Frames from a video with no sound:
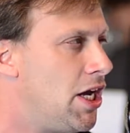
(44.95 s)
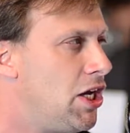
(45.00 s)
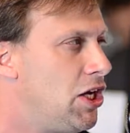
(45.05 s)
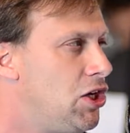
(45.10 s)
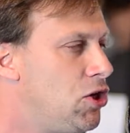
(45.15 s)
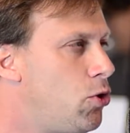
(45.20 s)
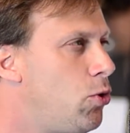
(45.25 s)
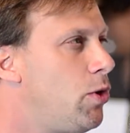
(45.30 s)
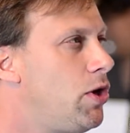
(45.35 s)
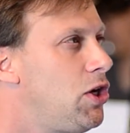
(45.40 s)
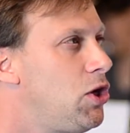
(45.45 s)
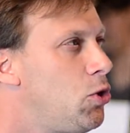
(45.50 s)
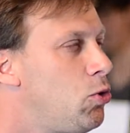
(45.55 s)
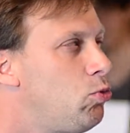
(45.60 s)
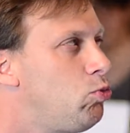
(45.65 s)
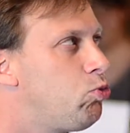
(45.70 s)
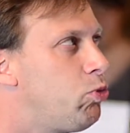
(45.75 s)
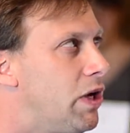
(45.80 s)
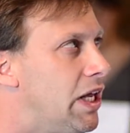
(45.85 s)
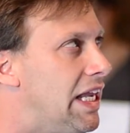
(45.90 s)
You
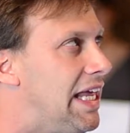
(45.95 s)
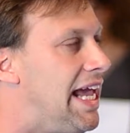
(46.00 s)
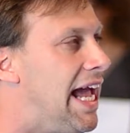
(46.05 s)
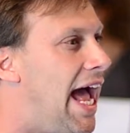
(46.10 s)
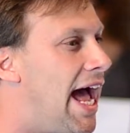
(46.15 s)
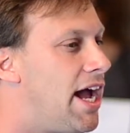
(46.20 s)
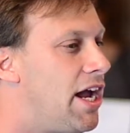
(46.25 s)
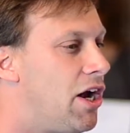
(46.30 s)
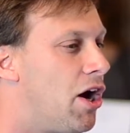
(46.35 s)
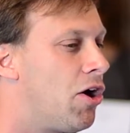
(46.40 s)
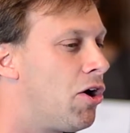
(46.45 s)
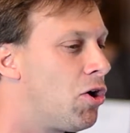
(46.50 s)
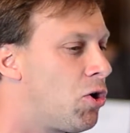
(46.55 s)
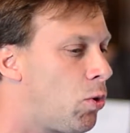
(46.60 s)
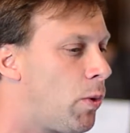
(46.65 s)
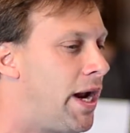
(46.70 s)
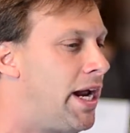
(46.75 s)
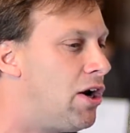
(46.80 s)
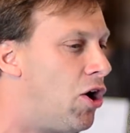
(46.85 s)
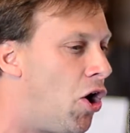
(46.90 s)
really are a
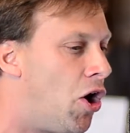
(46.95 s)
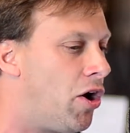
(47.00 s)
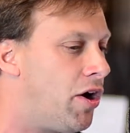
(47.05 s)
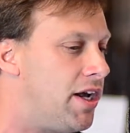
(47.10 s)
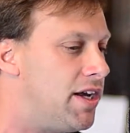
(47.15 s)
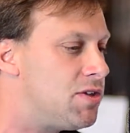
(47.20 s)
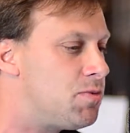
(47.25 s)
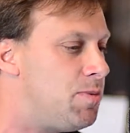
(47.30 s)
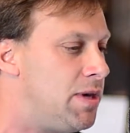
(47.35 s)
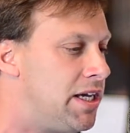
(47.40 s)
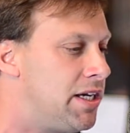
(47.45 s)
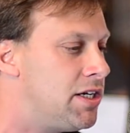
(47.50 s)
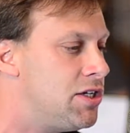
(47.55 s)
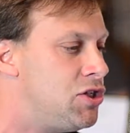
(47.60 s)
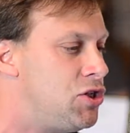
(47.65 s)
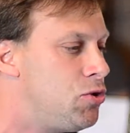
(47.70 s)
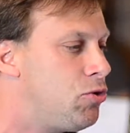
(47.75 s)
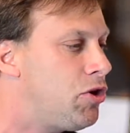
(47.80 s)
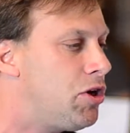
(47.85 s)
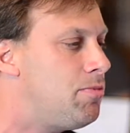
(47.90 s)
great artist
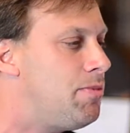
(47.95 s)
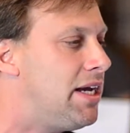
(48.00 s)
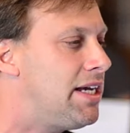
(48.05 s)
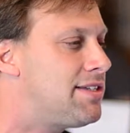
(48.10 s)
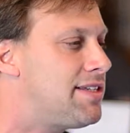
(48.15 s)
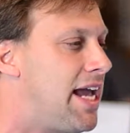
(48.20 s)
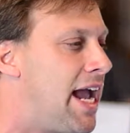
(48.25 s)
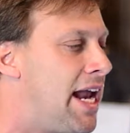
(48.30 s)
because you could mix